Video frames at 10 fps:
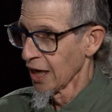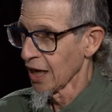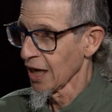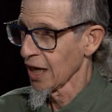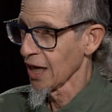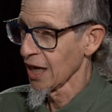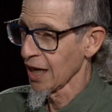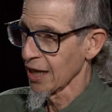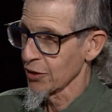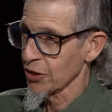
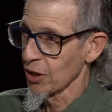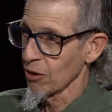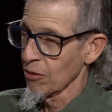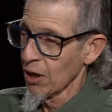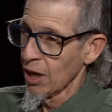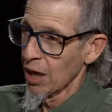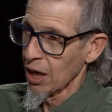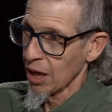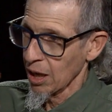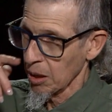And so
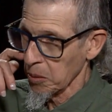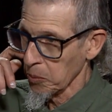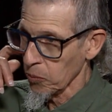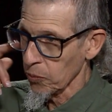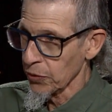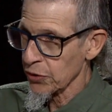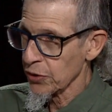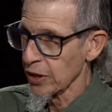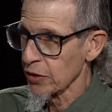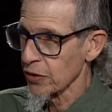this
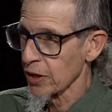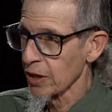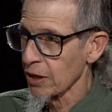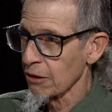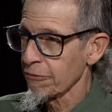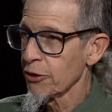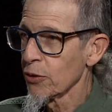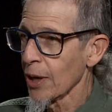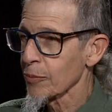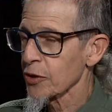is a
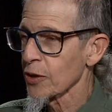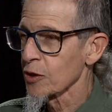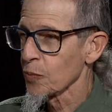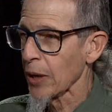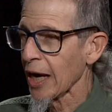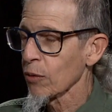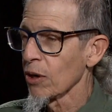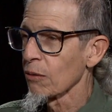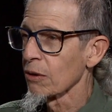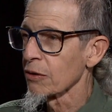few episodes back
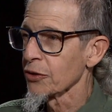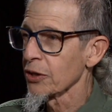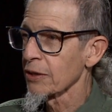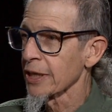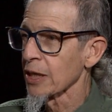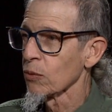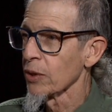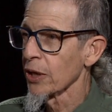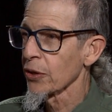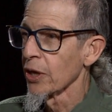where we were dealing
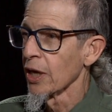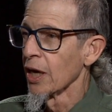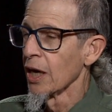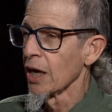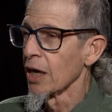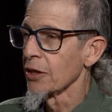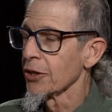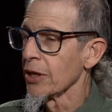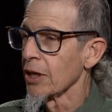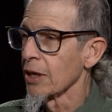with
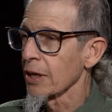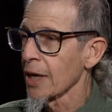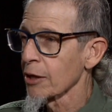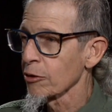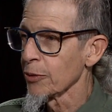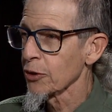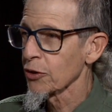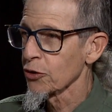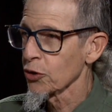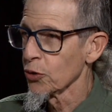
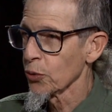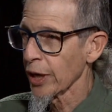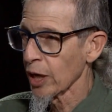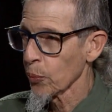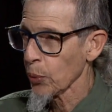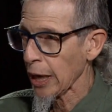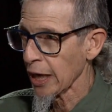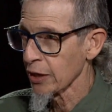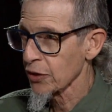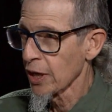contributions to
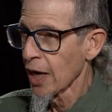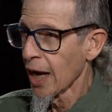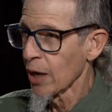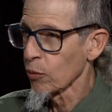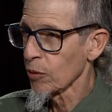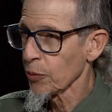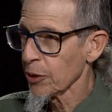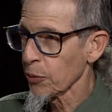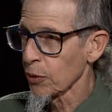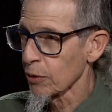campaigns and where
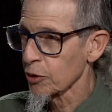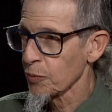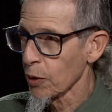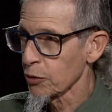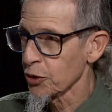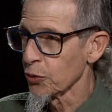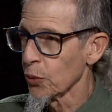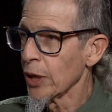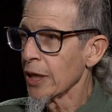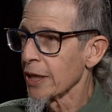people are supposed
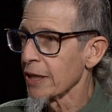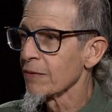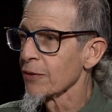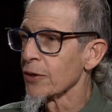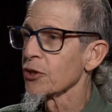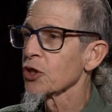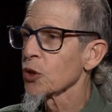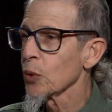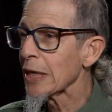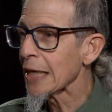to give the
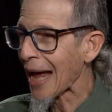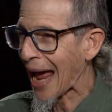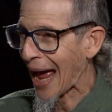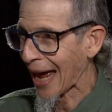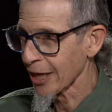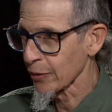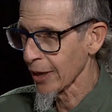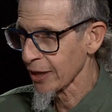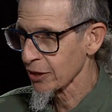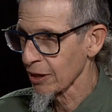street
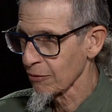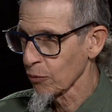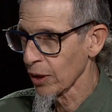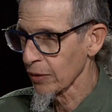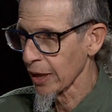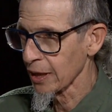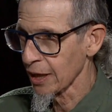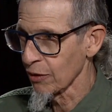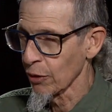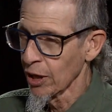address of where they
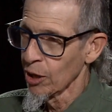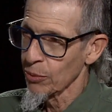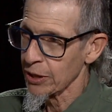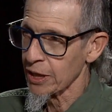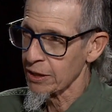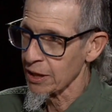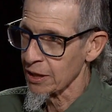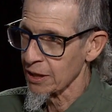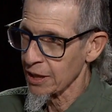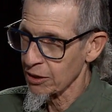live. But they
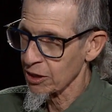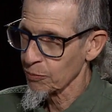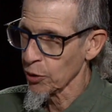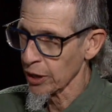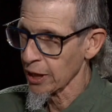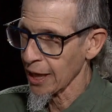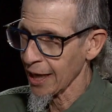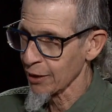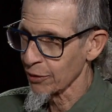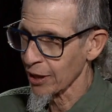didn't. They just put an
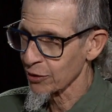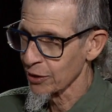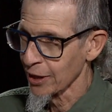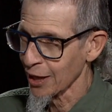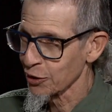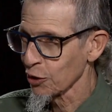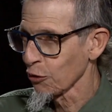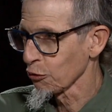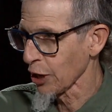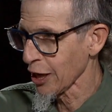address. And
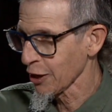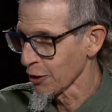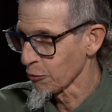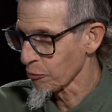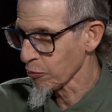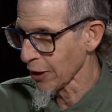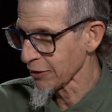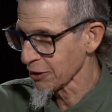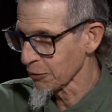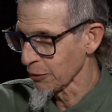so they could
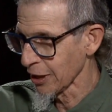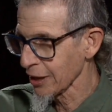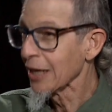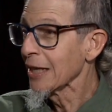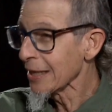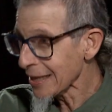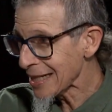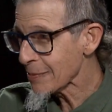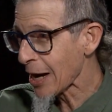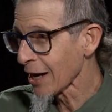replace it with
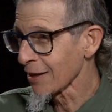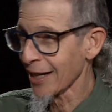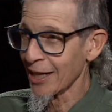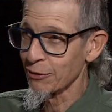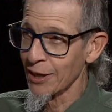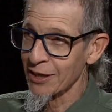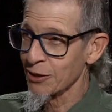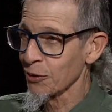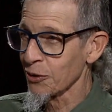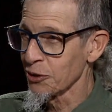email
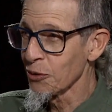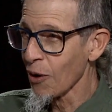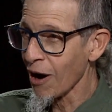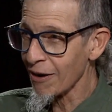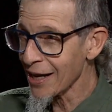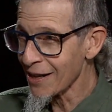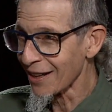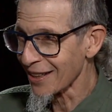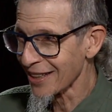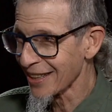address or
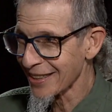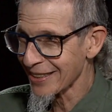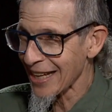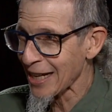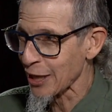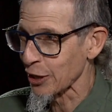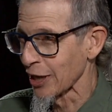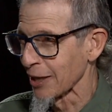URL, anything.